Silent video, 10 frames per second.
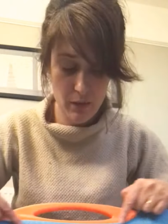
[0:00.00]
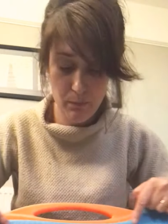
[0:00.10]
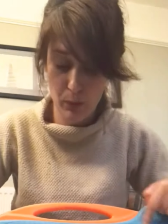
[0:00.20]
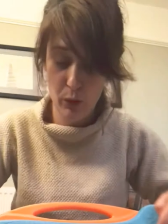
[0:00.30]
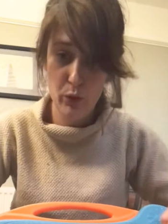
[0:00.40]

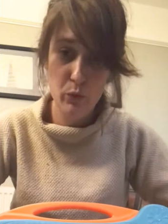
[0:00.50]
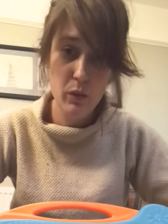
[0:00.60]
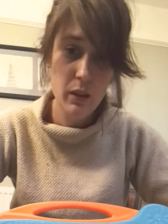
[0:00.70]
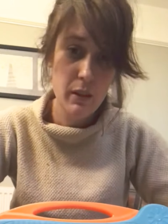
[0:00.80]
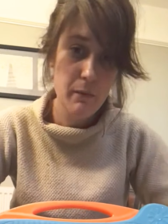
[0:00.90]
blue
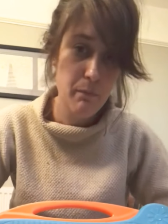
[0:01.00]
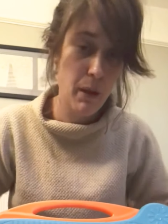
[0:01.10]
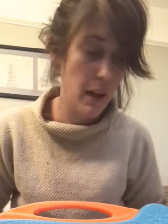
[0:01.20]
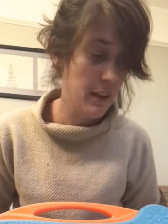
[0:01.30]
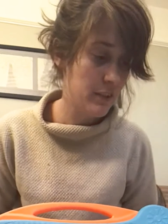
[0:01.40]

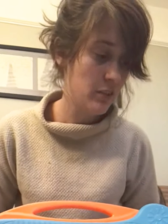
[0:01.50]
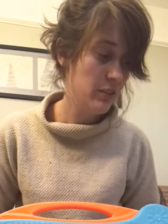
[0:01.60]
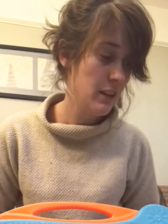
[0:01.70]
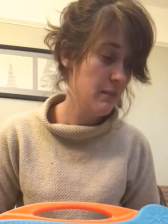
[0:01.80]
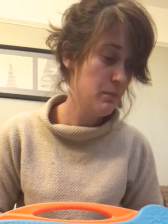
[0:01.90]
part on
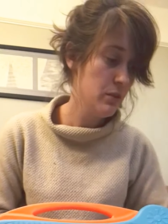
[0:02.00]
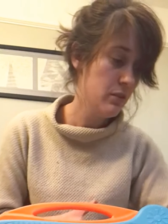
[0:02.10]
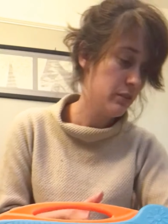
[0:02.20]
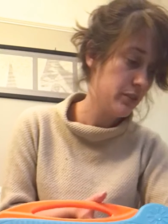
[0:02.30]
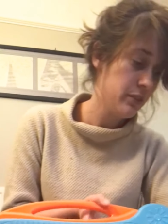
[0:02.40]
her
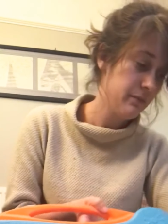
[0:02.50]
board.